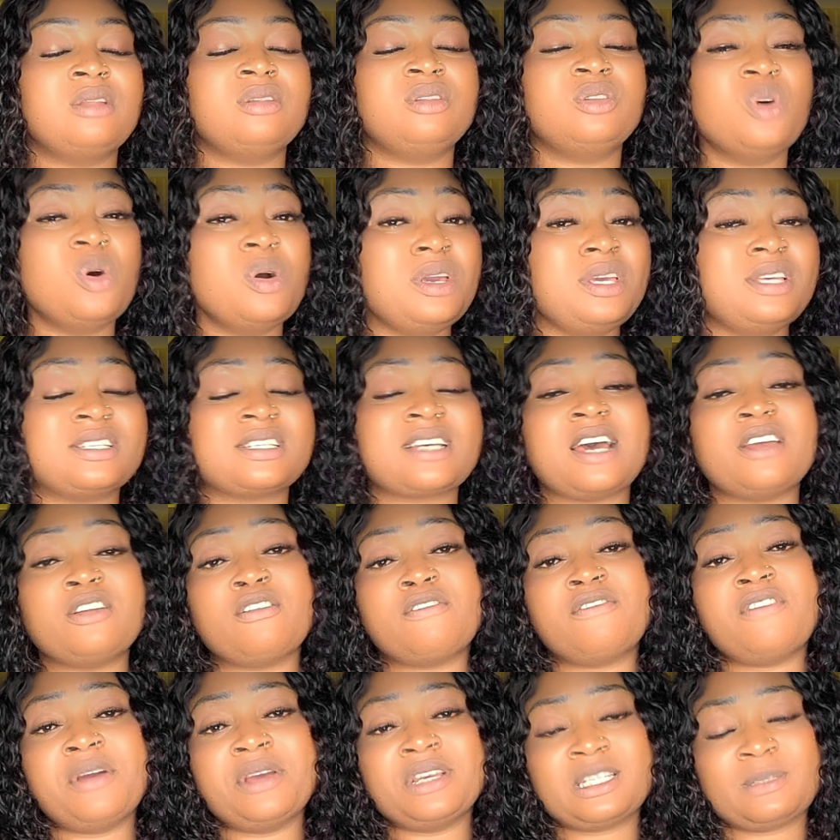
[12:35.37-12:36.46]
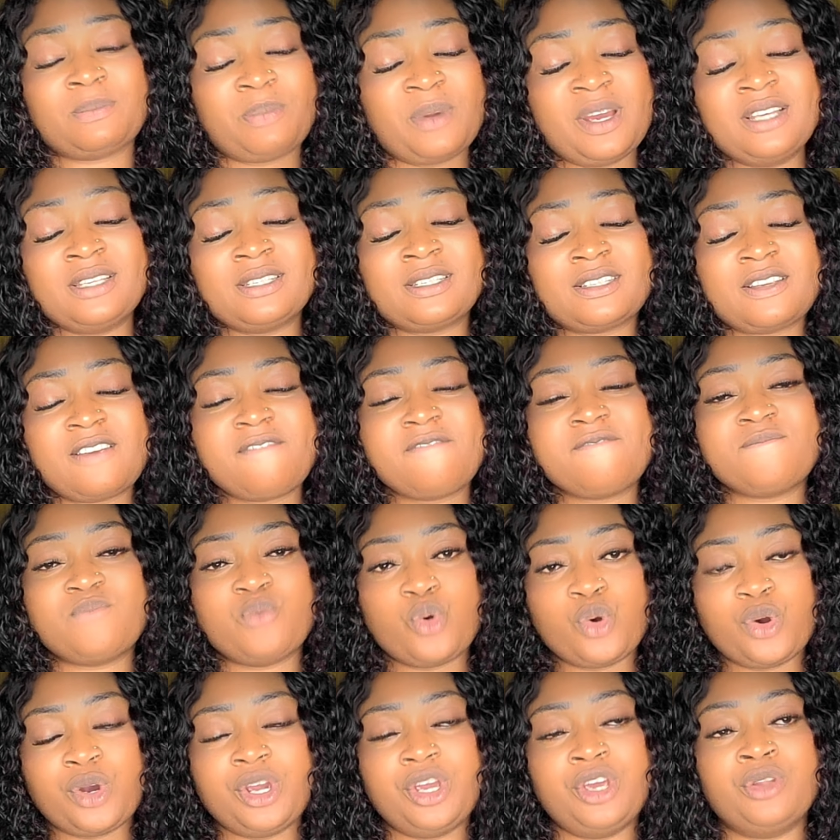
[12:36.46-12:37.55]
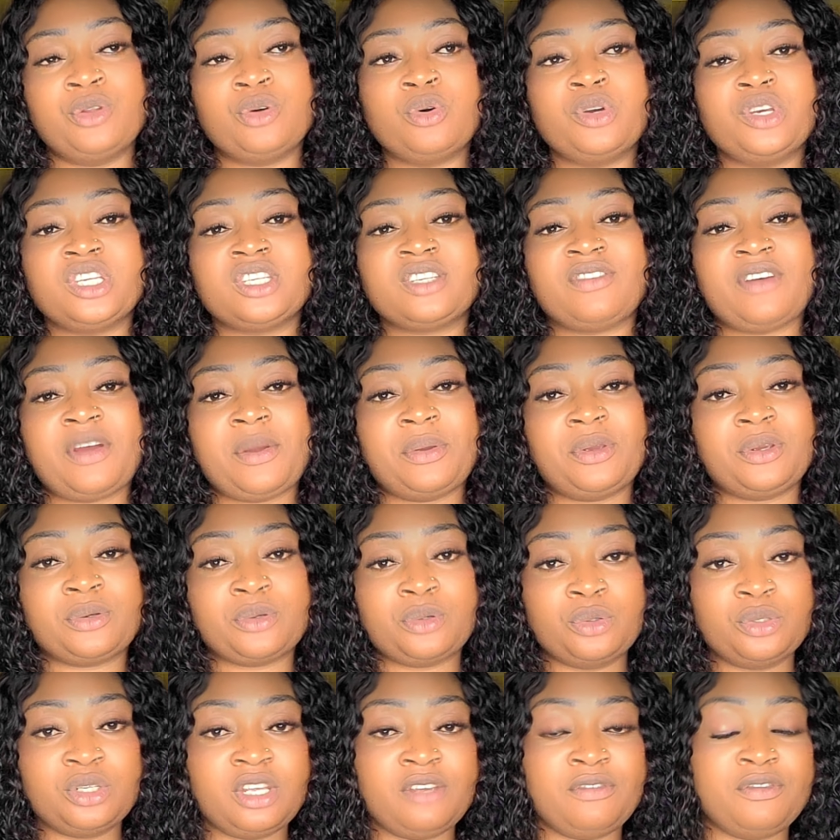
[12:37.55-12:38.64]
though it's kind of very expensive, but it's very good.